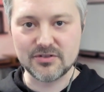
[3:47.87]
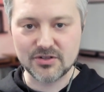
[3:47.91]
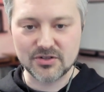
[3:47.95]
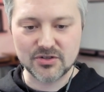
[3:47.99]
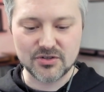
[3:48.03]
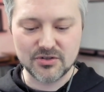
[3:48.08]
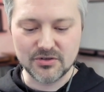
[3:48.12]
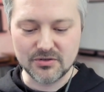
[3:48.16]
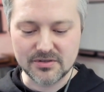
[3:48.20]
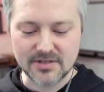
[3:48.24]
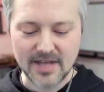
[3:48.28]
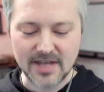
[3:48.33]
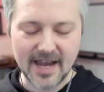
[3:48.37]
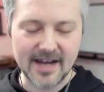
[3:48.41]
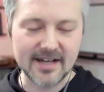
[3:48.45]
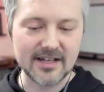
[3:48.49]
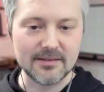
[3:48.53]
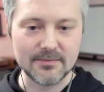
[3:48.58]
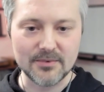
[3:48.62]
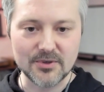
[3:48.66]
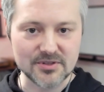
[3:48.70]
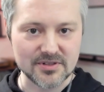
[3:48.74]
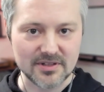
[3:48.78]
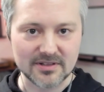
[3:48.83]
can just use
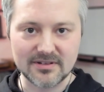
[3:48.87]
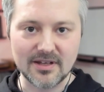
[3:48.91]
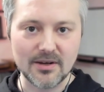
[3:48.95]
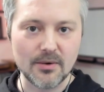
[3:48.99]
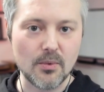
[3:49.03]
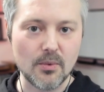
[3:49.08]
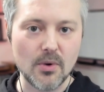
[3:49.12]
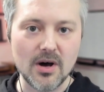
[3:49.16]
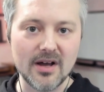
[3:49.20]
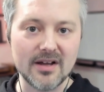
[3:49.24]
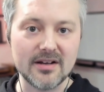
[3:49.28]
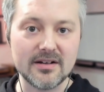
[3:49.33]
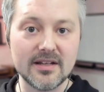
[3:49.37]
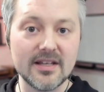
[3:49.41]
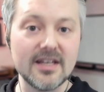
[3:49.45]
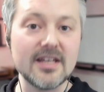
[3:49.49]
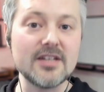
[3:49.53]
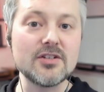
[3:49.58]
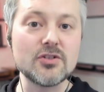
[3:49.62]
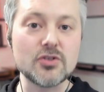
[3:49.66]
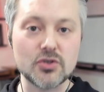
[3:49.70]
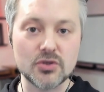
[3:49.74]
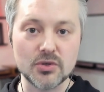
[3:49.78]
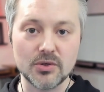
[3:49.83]
any music they want
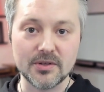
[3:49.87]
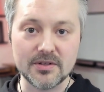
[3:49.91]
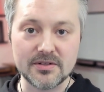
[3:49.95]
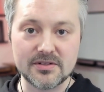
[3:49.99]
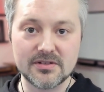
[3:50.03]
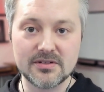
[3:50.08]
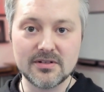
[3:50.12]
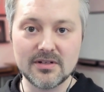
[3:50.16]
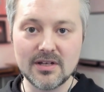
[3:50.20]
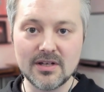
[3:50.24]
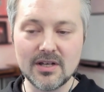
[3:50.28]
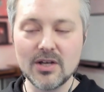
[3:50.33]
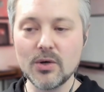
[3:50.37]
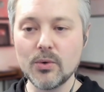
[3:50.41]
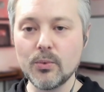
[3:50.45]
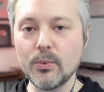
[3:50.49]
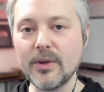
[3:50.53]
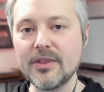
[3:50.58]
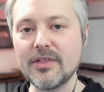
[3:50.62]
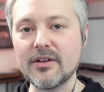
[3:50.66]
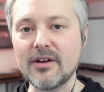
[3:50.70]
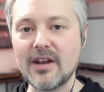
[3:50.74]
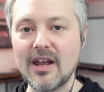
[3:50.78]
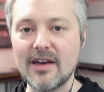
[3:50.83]
in shorts
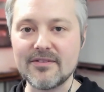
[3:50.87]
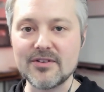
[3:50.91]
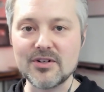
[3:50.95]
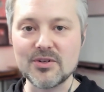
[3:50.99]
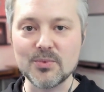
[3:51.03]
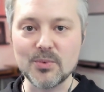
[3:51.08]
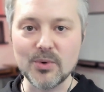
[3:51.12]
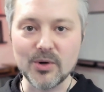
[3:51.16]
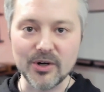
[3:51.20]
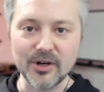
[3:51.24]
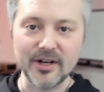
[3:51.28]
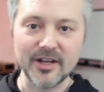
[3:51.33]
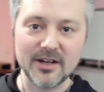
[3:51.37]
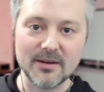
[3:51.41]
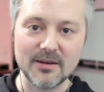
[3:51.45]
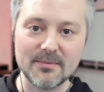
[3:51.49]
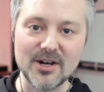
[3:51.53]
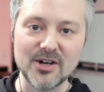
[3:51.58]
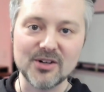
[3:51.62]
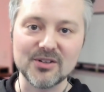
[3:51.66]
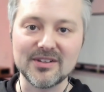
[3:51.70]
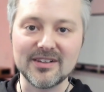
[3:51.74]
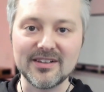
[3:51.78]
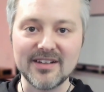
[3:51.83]
without having to worrying
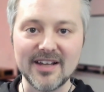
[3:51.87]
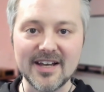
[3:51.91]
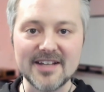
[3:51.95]
about